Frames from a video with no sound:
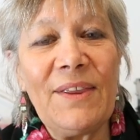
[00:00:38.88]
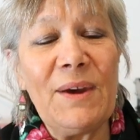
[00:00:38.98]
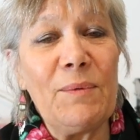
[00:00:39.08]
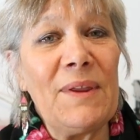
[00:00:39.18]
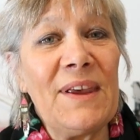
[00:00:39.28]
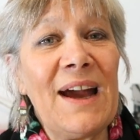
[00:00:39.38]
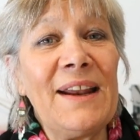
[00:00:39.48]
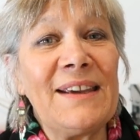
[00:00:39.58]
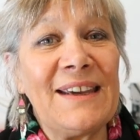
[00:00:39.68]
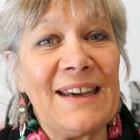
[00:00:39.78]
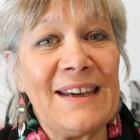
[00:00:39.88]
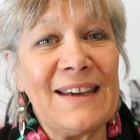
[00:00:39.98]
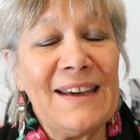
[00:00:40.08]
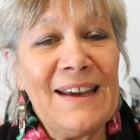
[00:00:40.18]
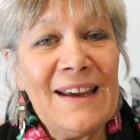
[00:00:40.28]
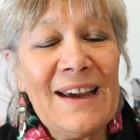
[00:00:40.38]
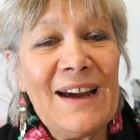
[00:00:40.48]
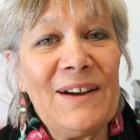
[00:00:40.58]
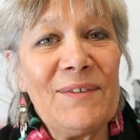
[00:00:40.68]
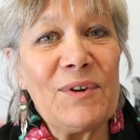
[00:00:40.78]
they had a gig,
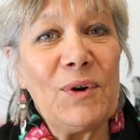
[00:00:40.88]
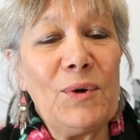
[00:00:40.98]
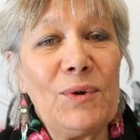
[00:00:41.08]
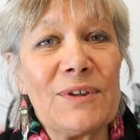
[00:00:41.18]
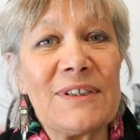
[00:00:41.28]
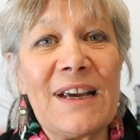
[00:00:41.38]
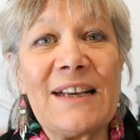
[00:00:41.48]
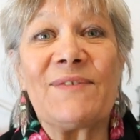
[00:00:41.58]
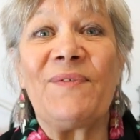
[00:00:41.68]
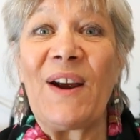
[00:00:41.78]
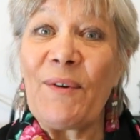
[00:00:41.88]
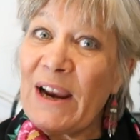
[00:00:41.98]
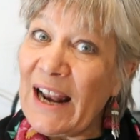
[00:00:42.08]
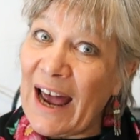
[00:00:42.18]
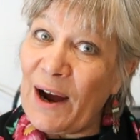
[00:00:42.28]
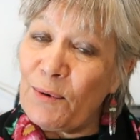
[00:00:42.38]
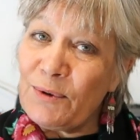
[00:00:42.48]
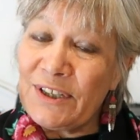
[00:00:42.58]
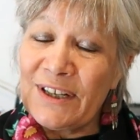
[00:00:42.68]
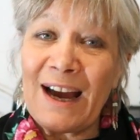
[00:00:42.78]
and of course it's very
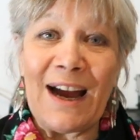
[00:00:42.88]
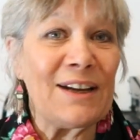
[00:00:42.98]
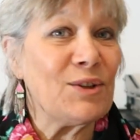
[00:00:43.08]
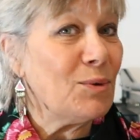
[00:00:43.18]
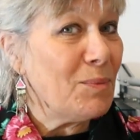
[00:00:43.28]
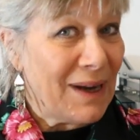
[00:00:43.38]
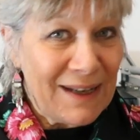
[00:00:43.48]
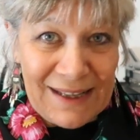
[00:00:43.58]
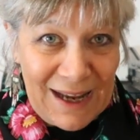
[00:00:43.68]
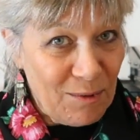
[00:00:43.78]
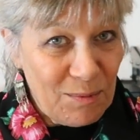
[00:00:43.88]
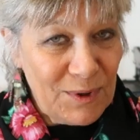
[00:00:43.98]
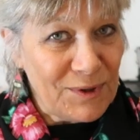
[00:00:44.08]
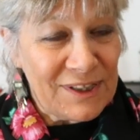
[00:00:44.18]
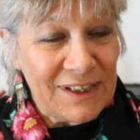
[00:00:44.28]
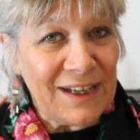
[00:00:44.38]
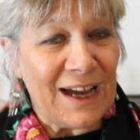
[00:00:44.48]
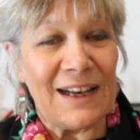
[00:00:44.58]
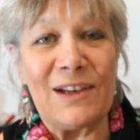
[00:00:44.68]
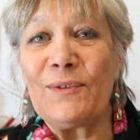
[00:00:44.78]
loud. I don't mind loud music.
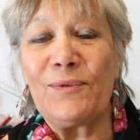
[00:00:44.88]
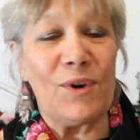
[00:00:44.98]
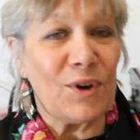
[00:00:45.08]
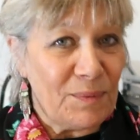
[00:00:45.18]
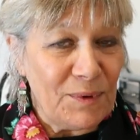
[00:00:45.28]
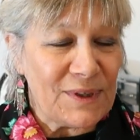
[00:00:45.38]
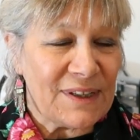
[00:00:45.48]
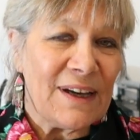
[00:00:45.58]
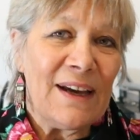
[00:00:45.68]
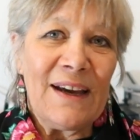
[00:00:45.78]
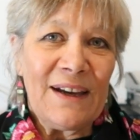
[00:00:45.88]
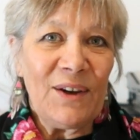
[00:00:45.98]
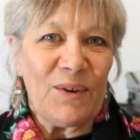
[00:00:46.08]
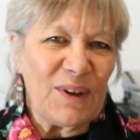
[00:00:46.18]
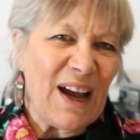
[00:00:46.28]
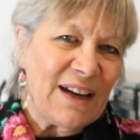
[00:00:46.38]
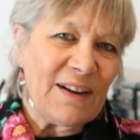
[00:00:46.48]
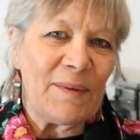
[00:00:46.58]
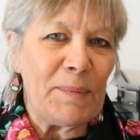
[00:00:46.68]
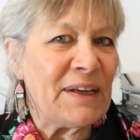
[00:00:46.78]
I love rock music, you know, kind
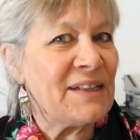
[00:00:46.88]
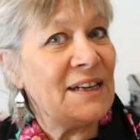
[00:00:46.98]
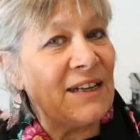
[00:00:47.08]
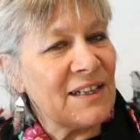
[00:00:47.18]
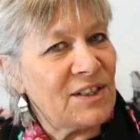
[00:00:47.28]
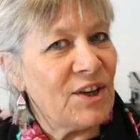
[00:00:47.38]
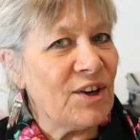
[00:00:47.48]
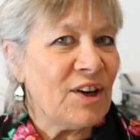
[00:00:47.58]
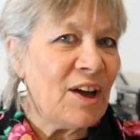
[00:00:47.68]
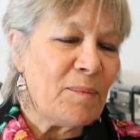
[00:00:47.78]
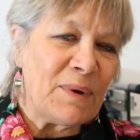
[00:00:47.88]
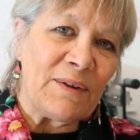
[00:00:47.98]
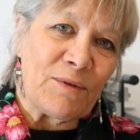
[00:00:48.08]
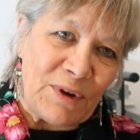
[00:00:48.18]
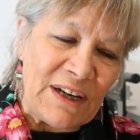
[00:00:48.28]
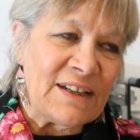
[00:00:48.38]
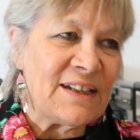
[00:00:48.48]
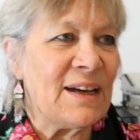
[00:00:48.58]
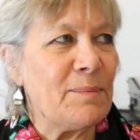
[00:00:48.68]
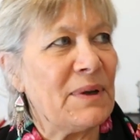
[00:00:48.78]
of a bit of Tina Turner, a bit of Green
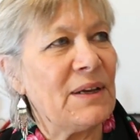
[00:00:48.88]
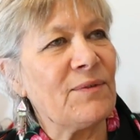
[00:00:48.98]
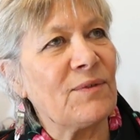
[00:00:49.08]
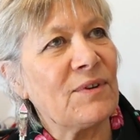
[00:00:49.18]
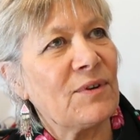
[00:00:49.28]
Day, a bit of